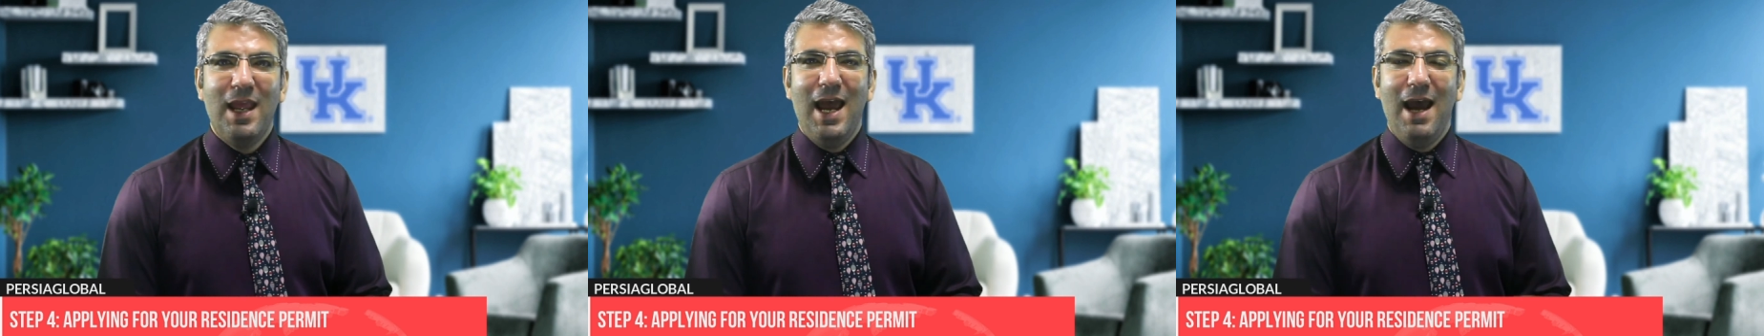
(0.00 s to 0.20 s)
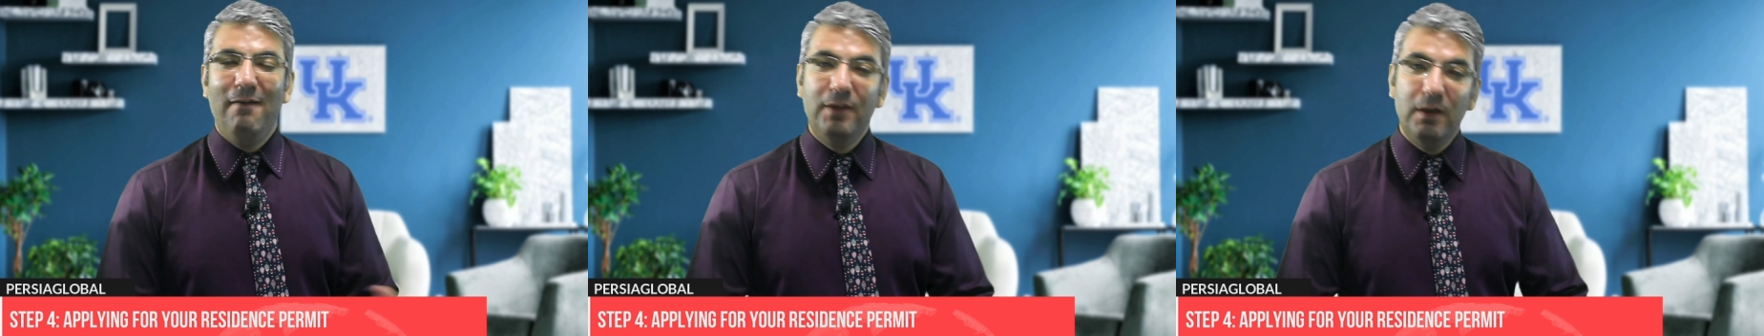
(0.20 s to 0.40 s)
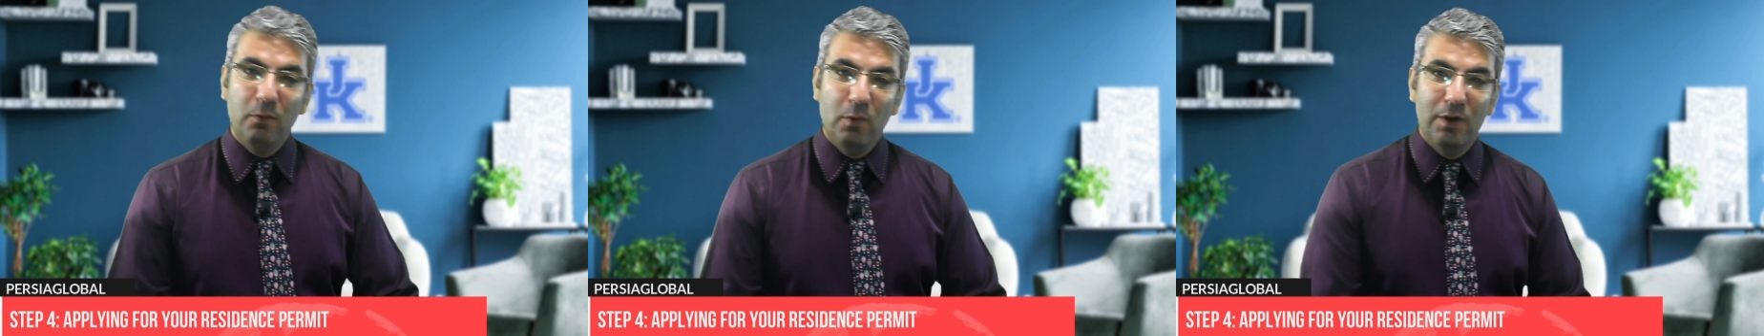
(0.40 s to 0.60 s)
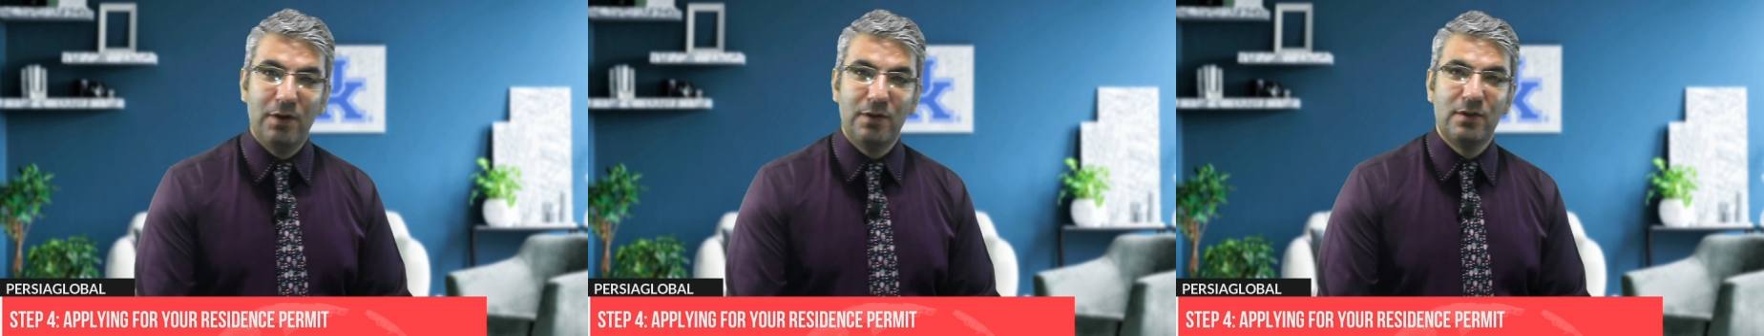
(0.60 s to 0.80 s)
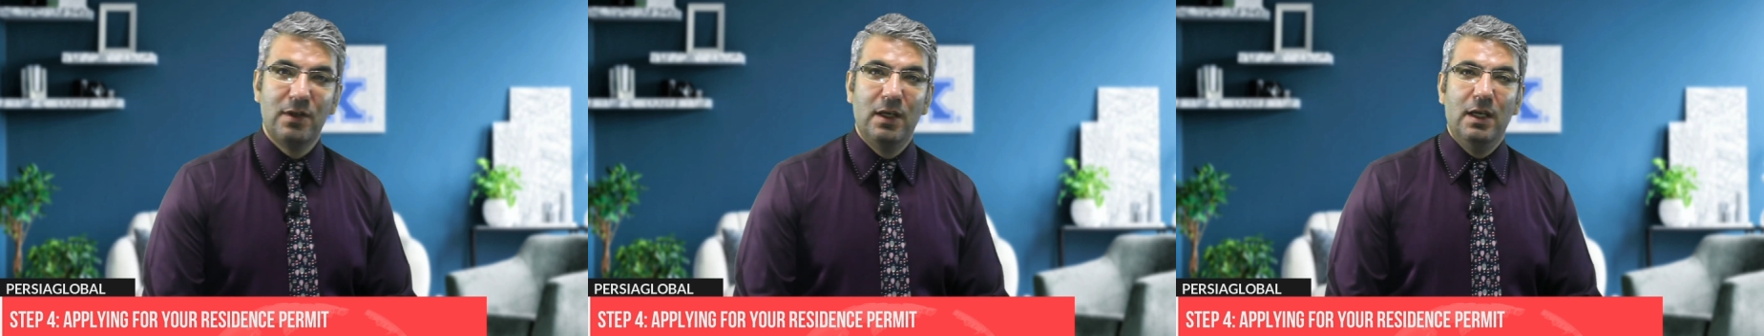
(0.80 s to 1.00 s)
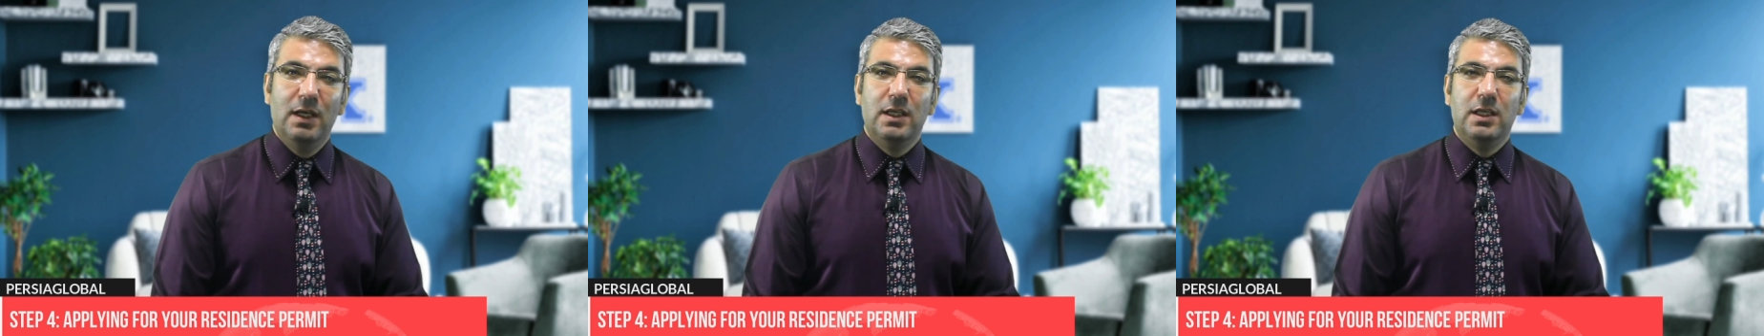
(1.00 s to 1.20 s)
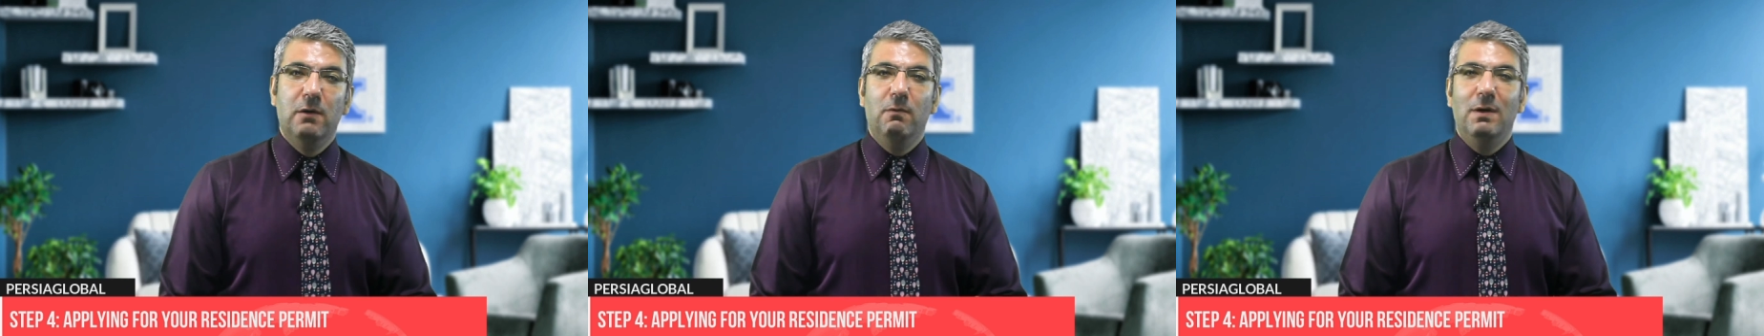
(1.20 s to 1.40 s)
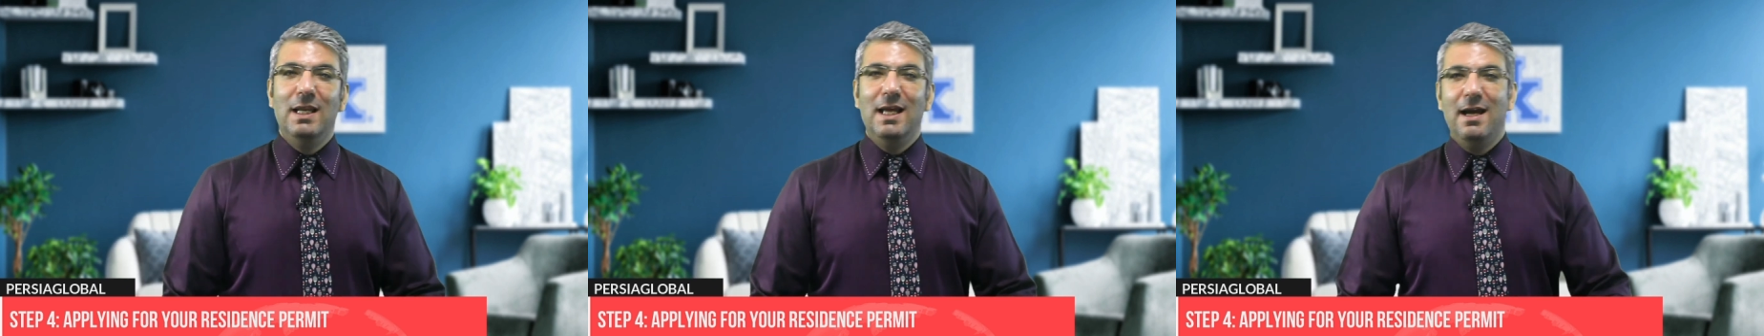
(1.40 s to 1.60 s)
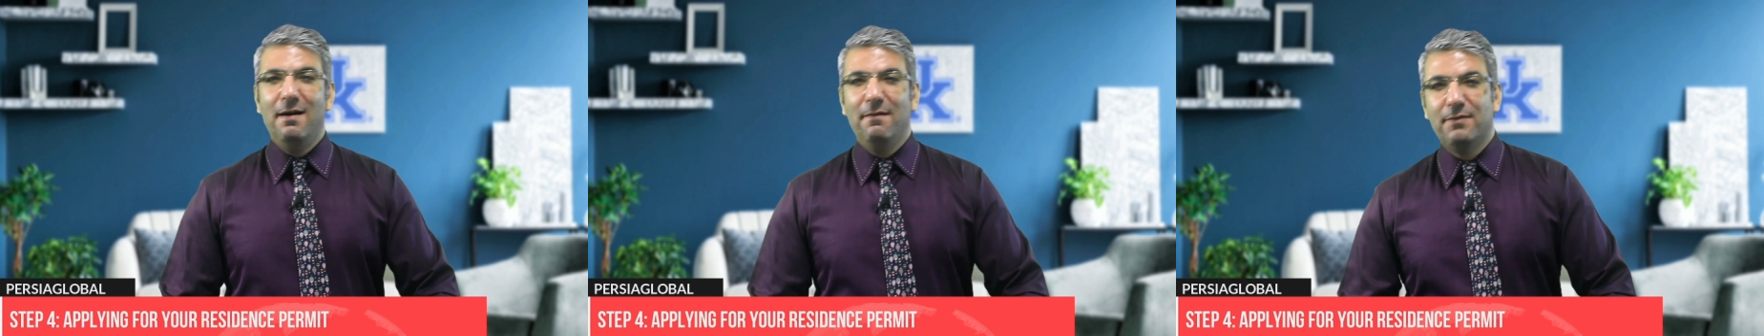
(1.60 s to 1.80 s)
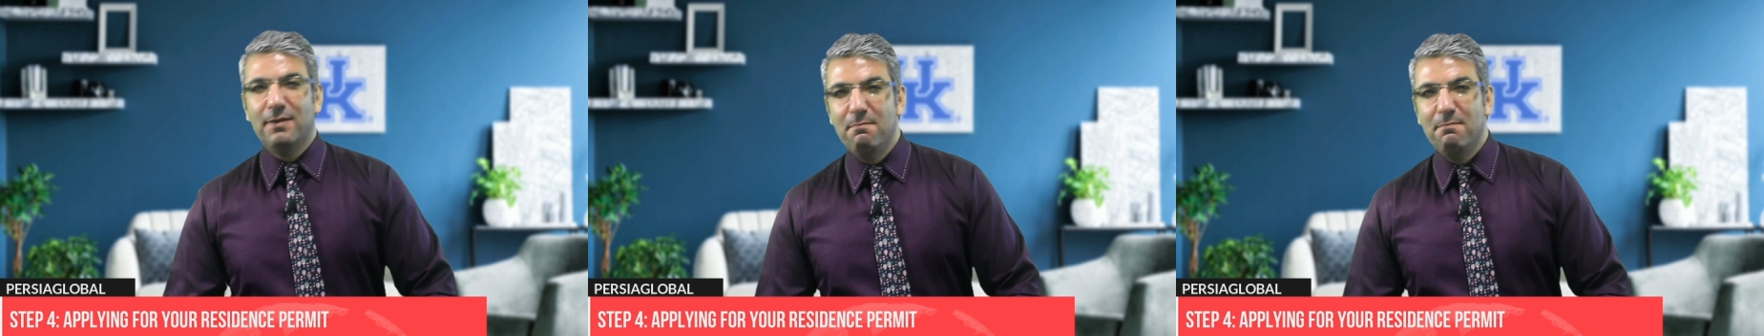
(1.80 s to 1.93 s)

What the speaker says: Afterwards, you will have